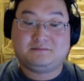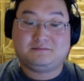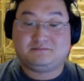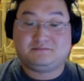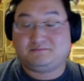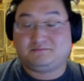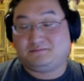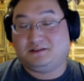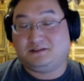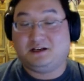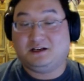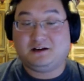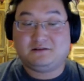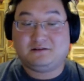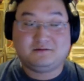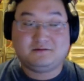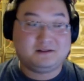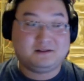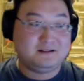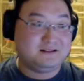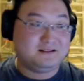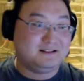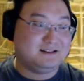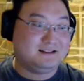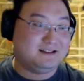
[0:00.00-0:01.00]
You know?
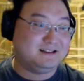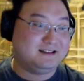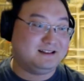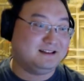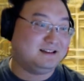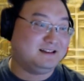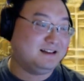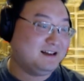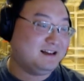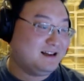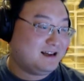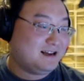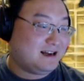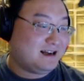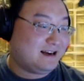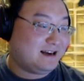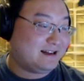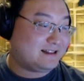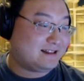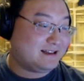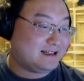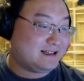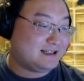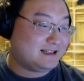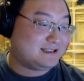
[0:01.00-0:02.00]
And I
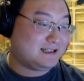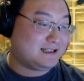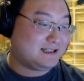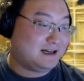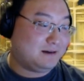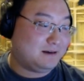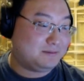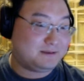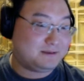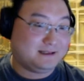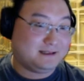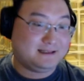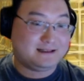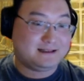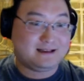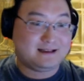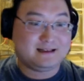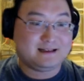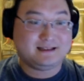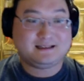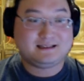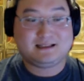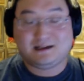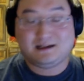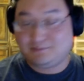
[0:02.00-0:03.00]
think that's helped. And I think
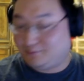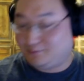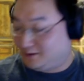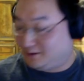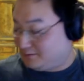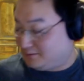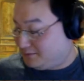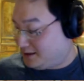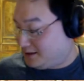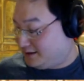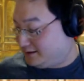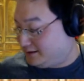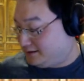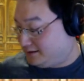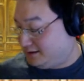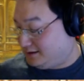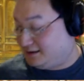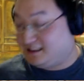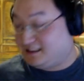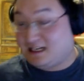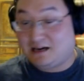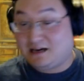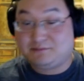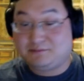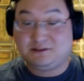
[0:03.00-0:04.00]
it's helped with my
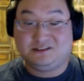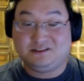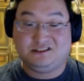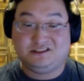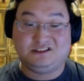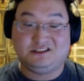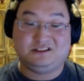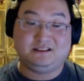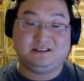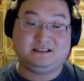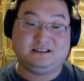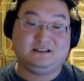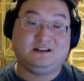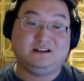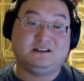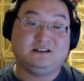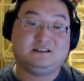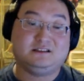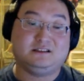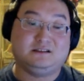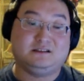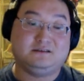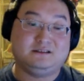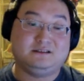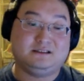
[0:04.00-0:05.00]
adoption journey
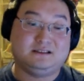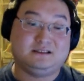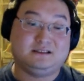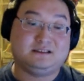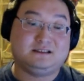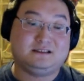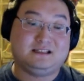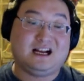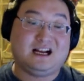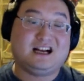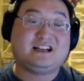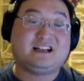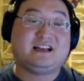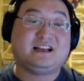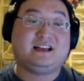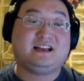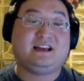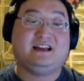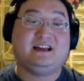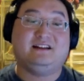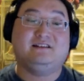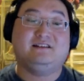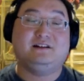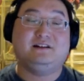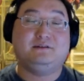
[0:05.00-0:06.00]
also. It's just not
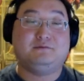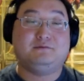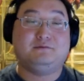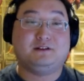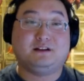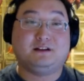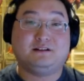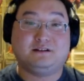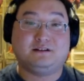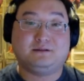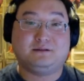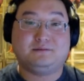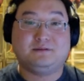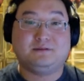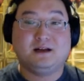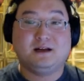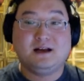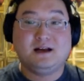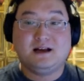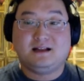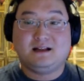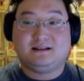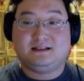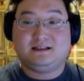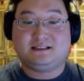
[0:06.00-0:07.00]

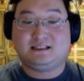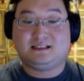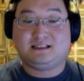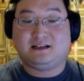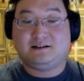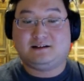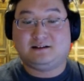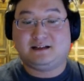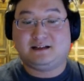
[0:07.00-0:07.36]
necessarily